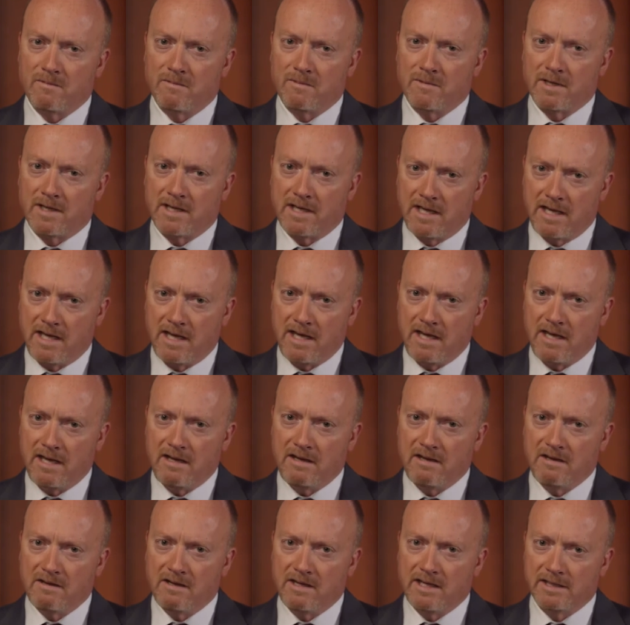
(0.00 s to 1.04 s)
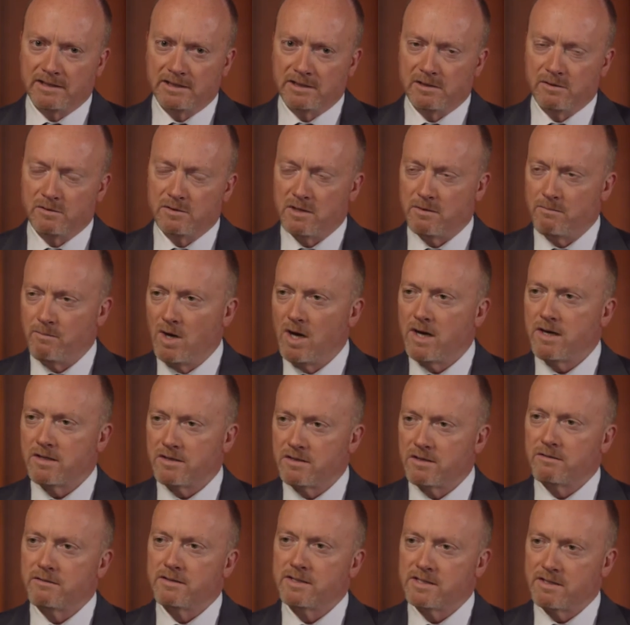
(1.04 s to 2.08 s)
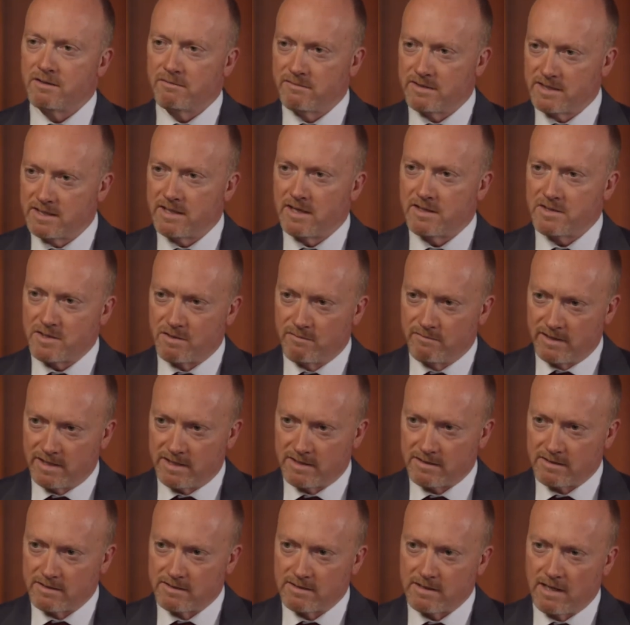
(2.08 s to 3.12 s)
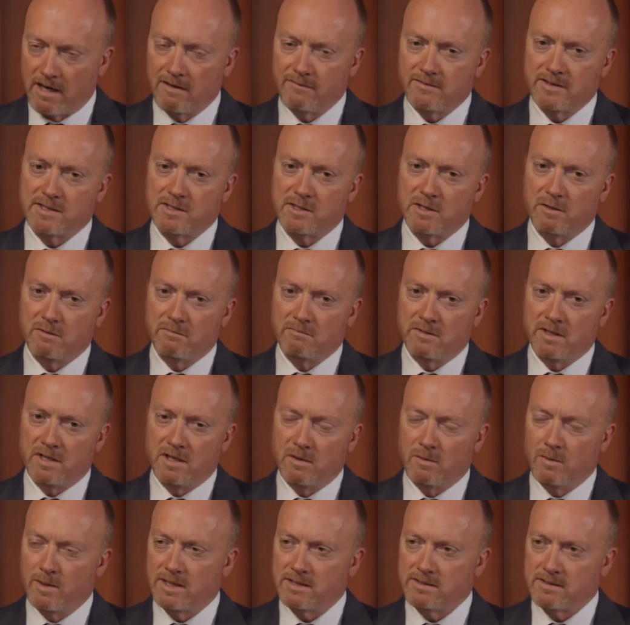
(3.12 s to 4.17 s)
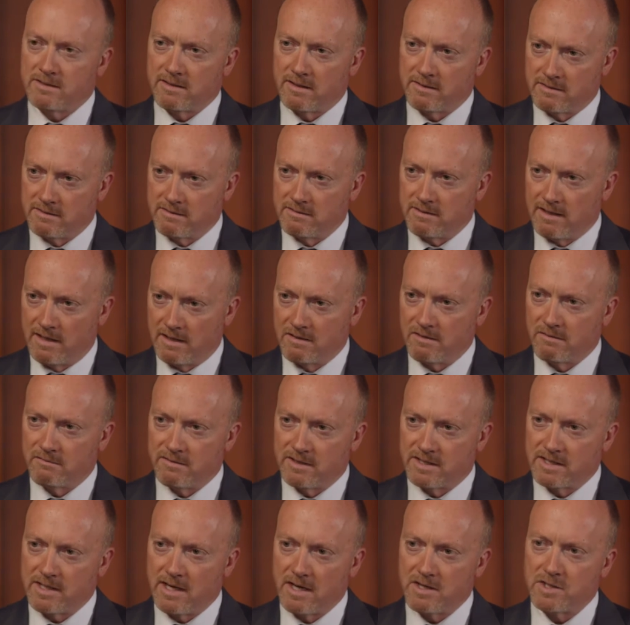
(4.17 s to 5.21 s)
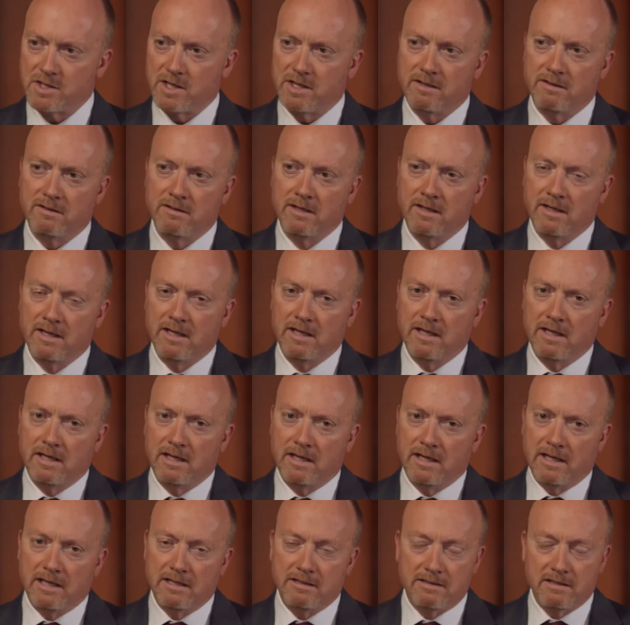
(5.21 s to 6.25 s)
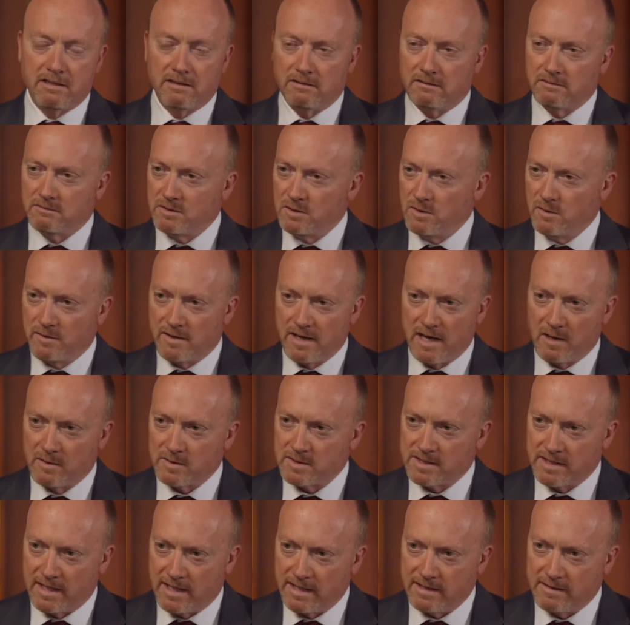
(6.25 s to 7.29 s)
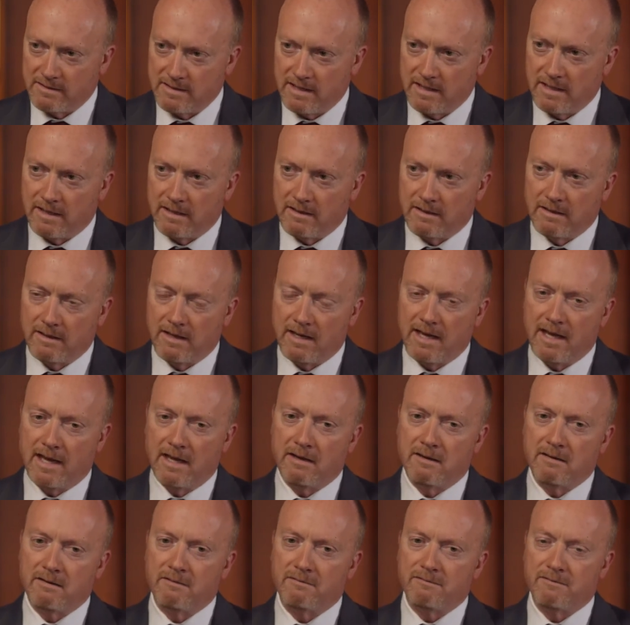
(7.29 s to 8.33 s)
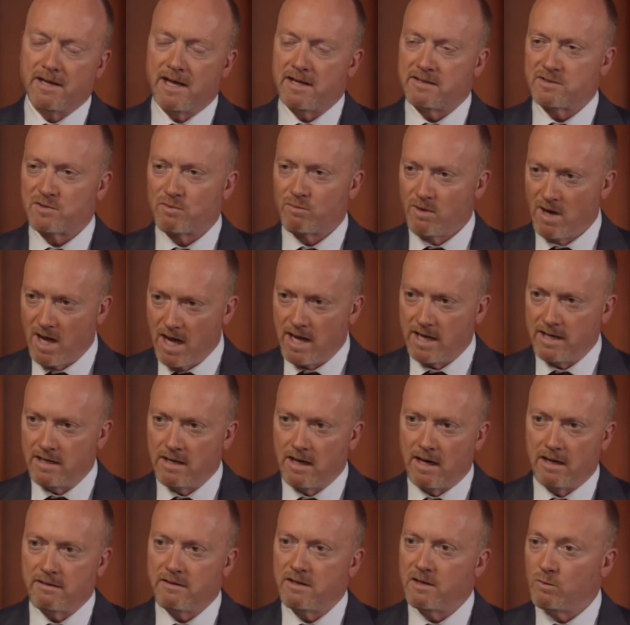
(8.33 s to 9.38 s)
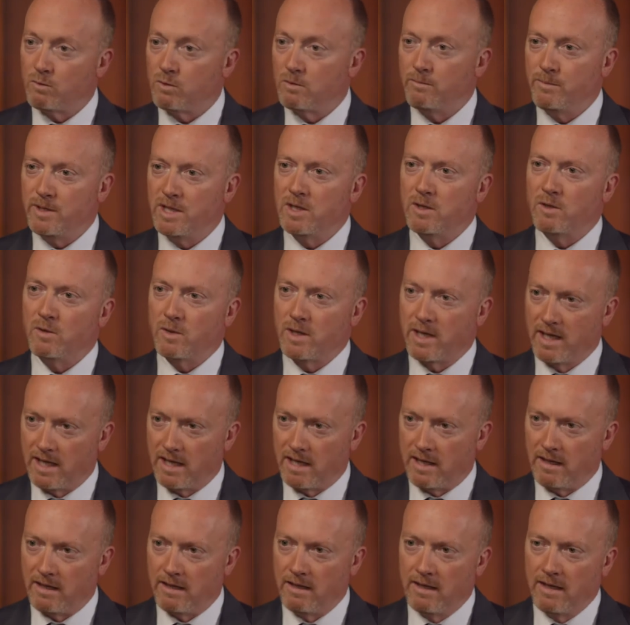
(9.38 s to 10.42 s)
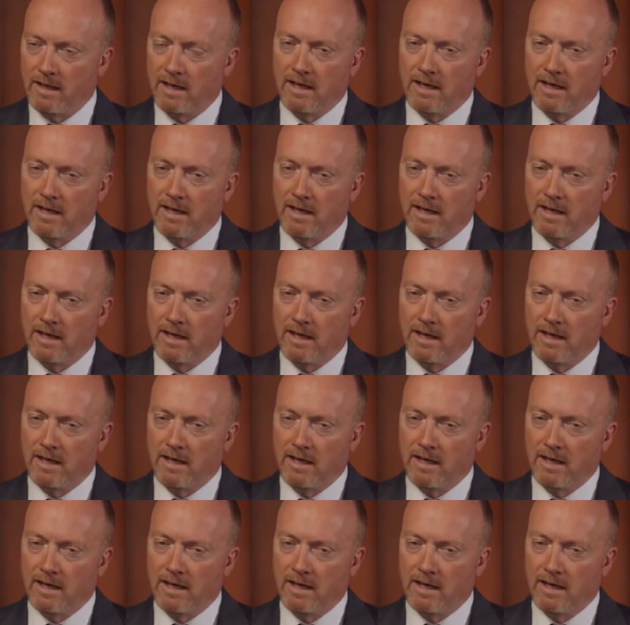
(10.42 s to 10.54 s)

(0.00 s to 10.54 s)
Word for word: the key issue to monitor is the recession risks. I've assumed the US doesn't enter recession until 2018. And if that's right, I think we'll be okay.